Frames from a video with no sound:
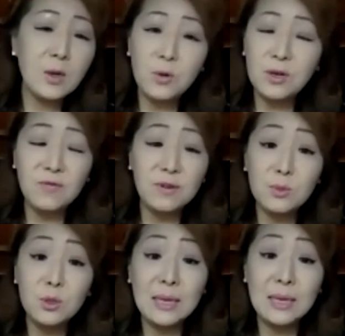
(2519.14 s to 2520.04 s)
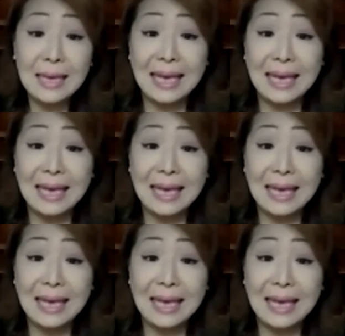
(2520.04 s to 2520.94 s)
anyone from doing
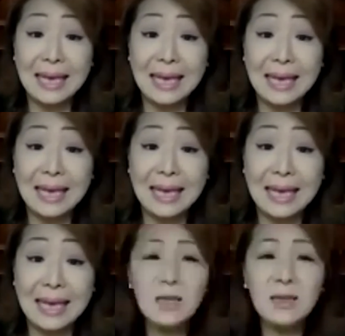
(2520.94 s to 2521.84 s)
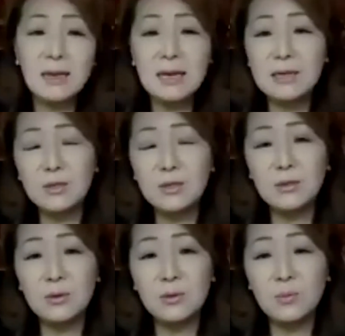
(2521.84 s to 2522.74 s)
anything. But somebody
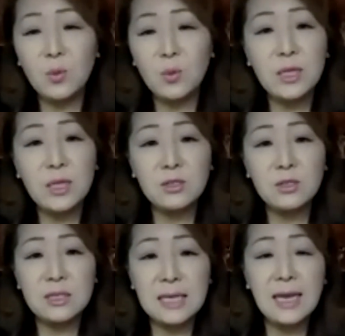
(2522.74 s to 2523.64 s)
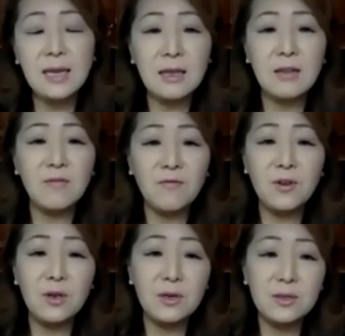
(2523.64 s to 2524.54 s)
has to be willing to take that
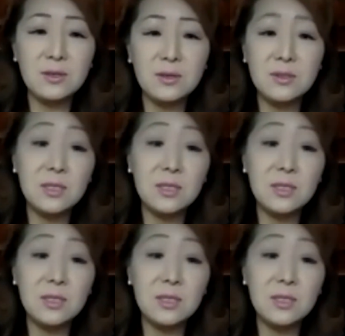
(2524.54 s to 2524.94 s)
first